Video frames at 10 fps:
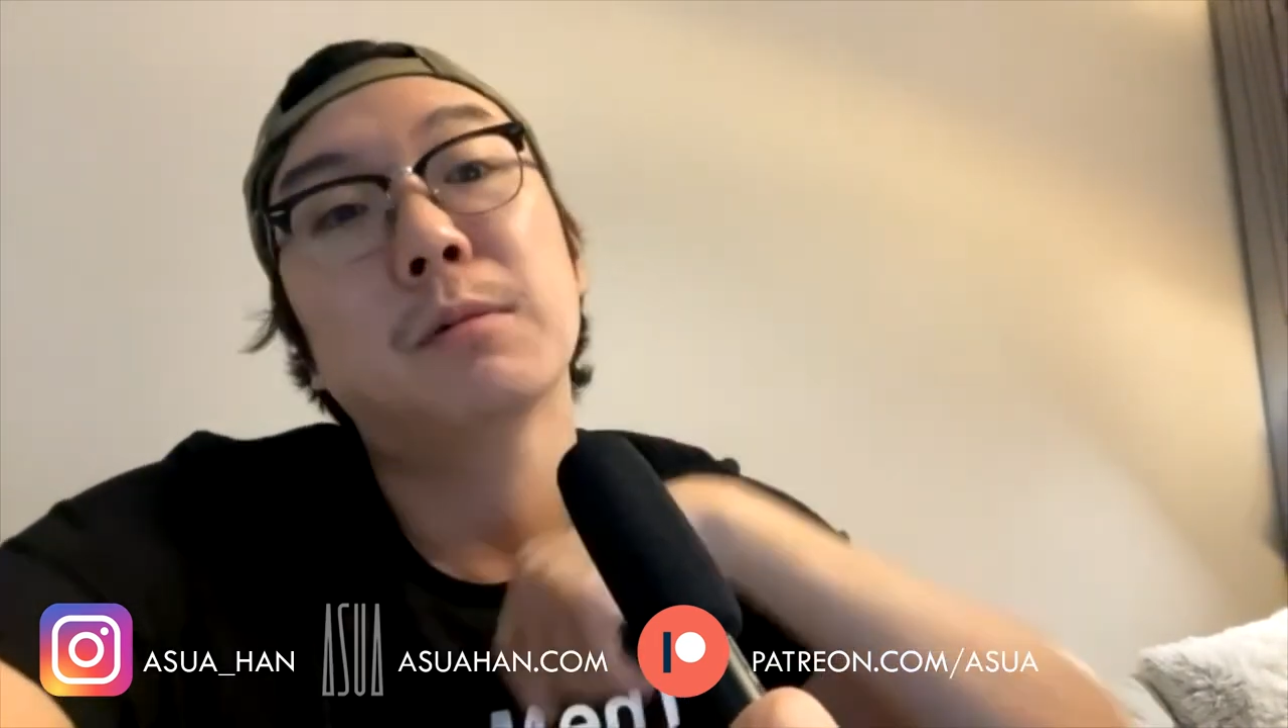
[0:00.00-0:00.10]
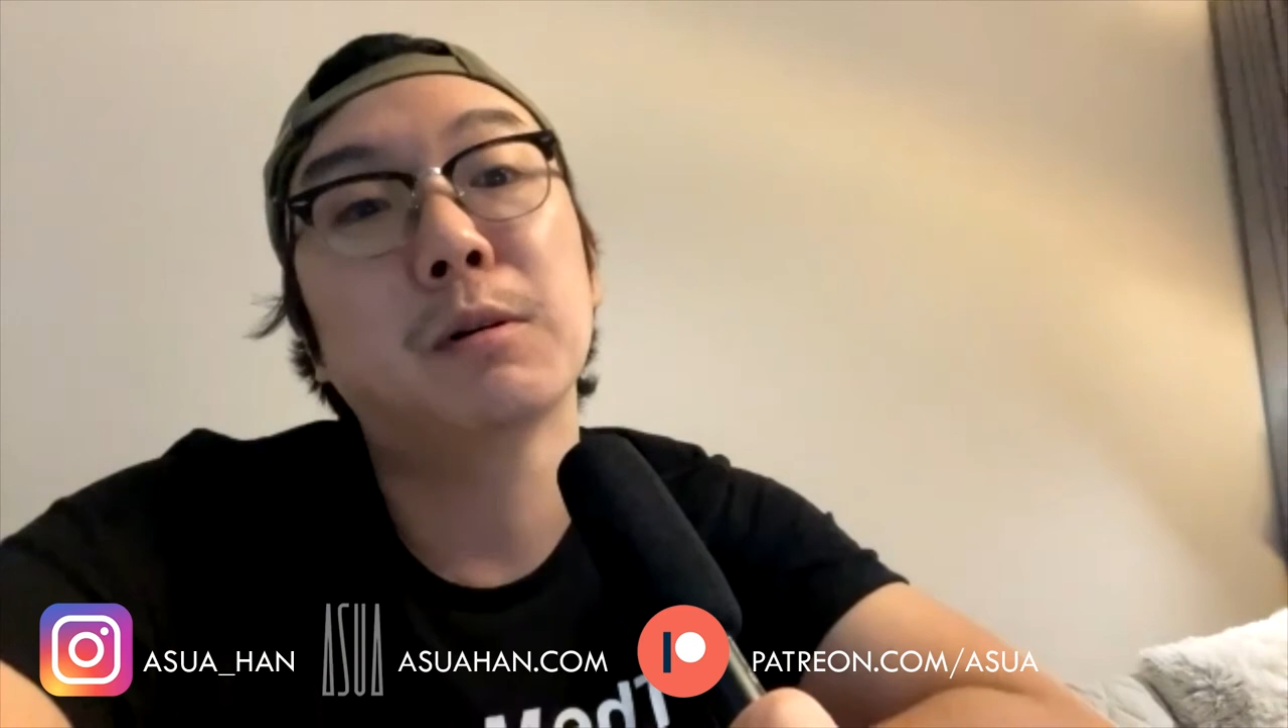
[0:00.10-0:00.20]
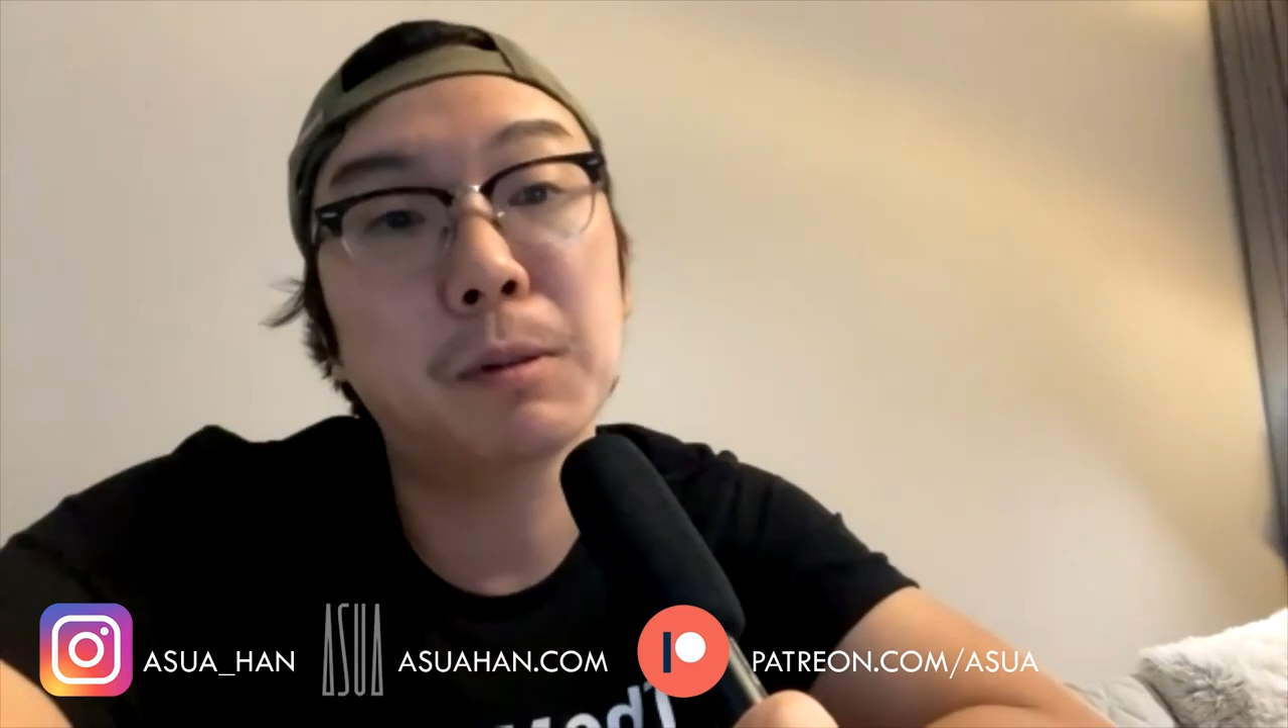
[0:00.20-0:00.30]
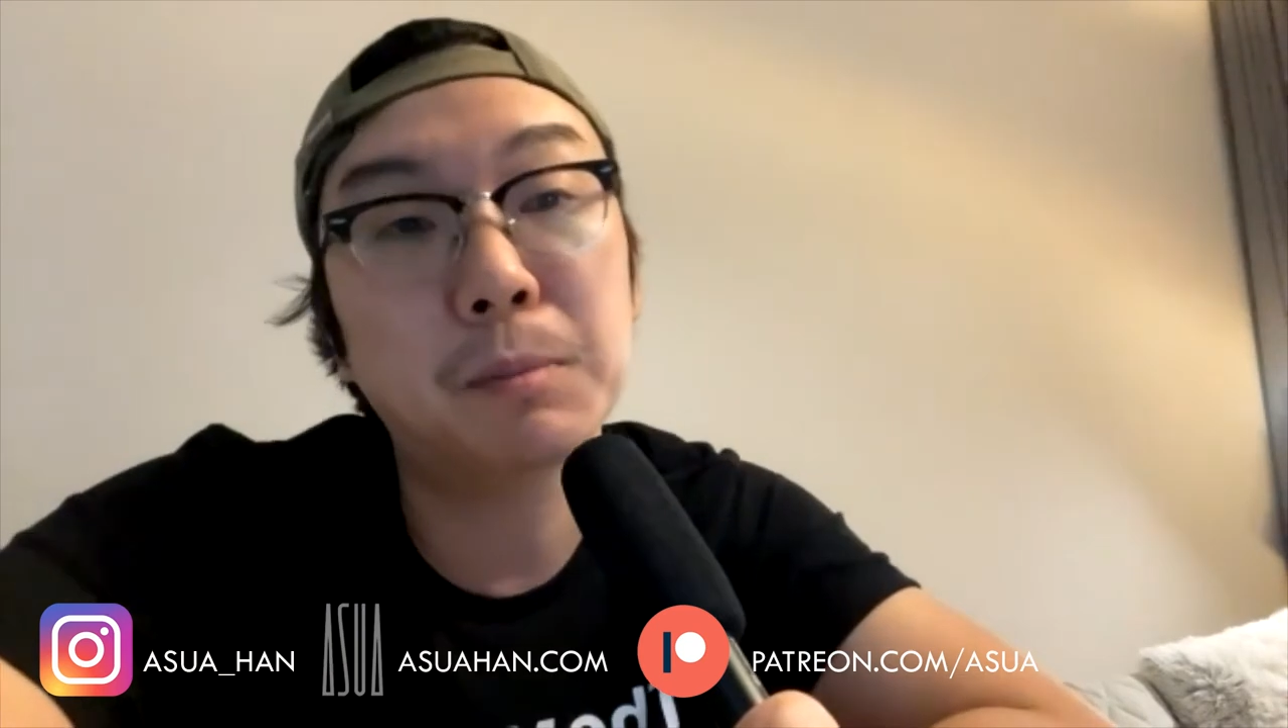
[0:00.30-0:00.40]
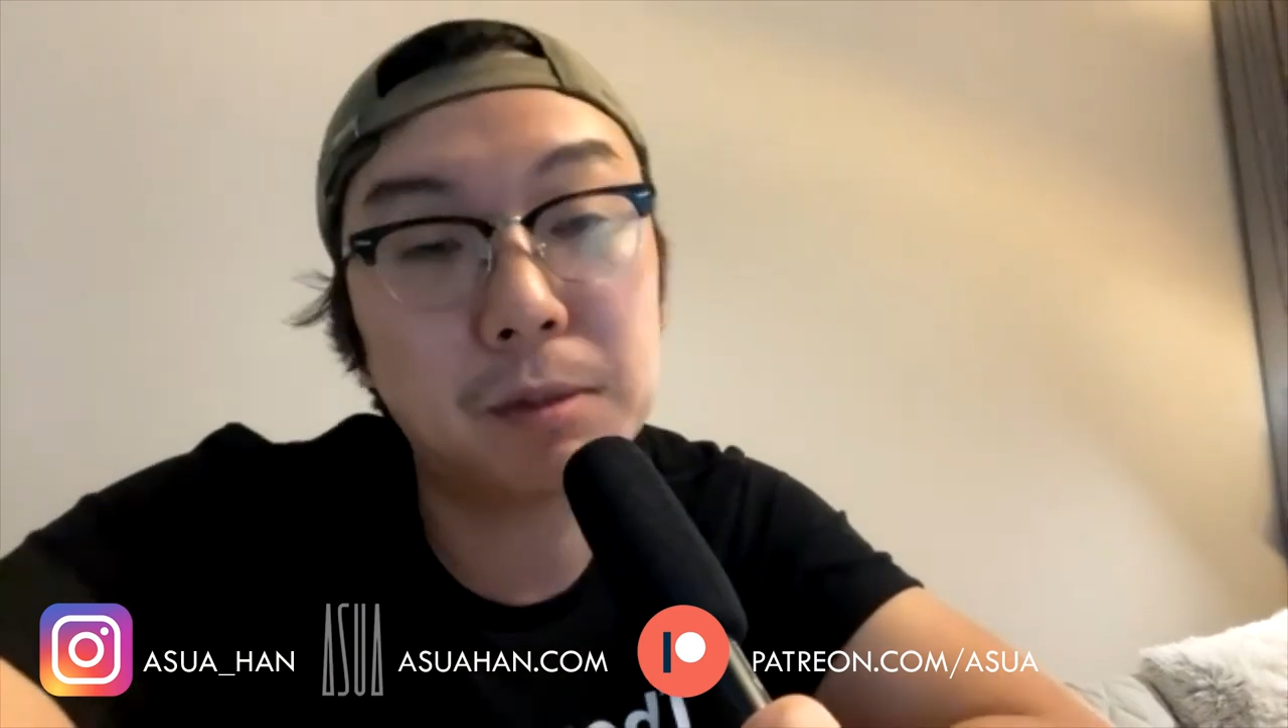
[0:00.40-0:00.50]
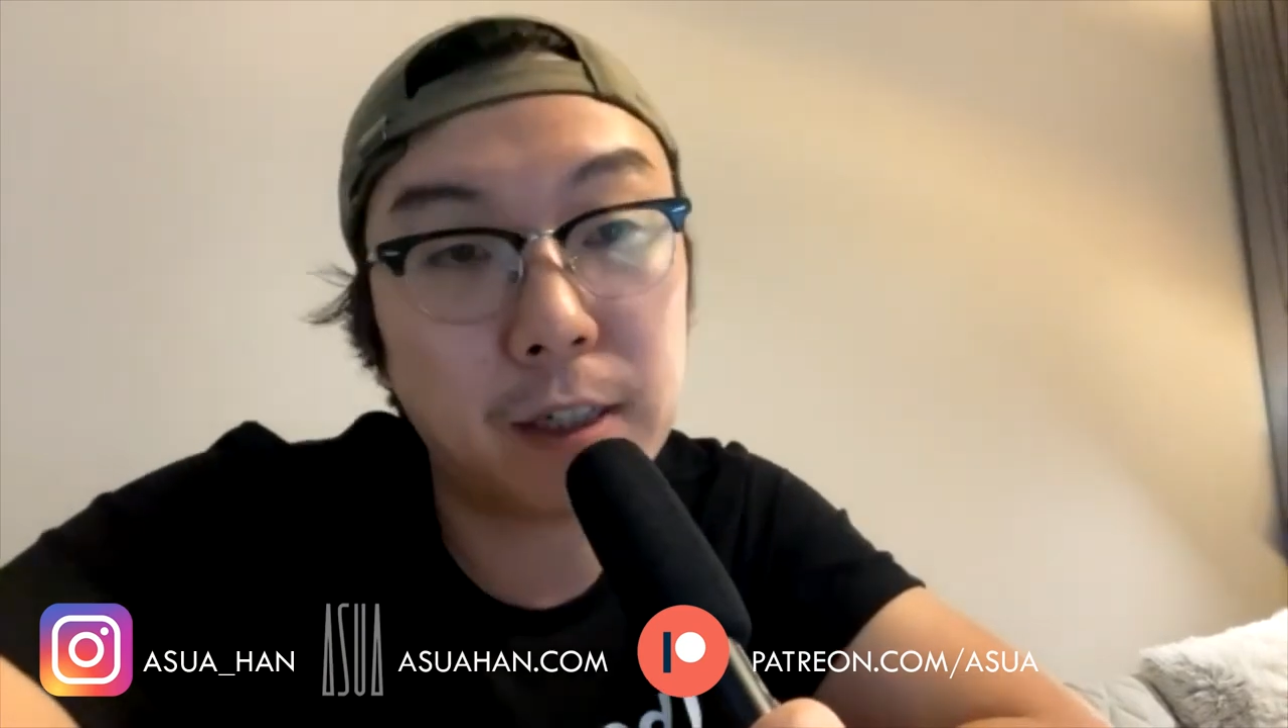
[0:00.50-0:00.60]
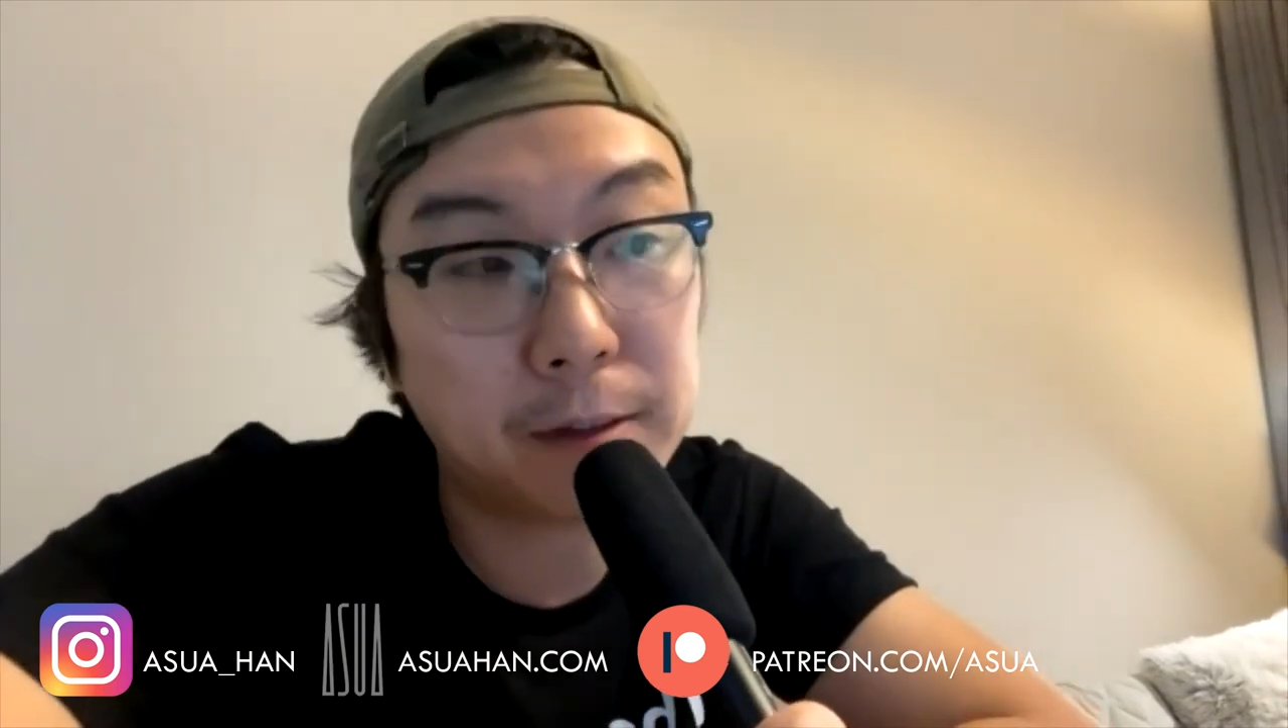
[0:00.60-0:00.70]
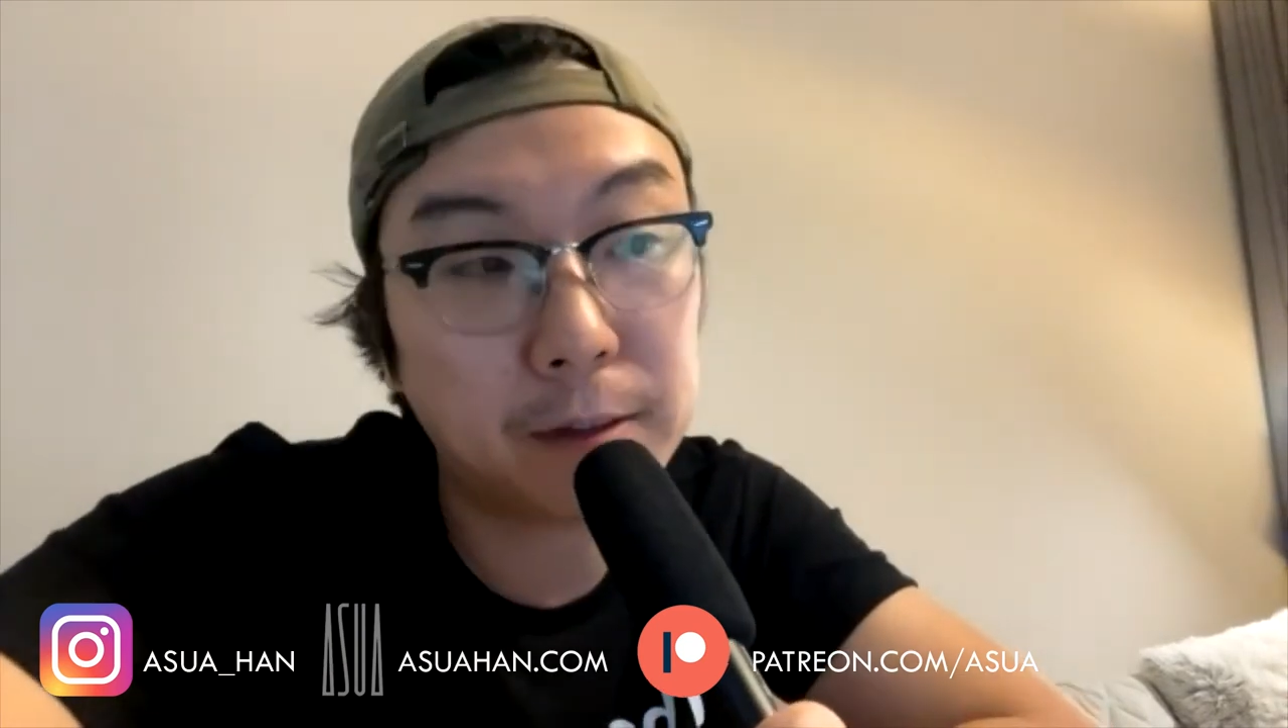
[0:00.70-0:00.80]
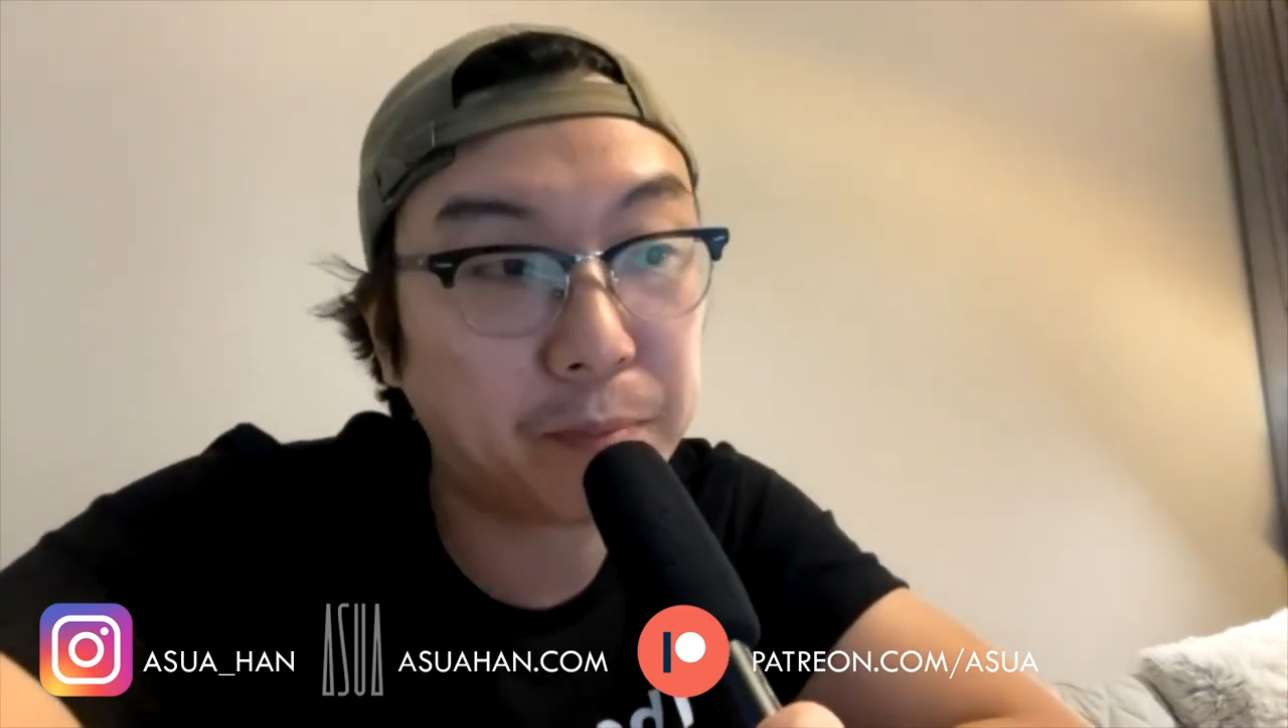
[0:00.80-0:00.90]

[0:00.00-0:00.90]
website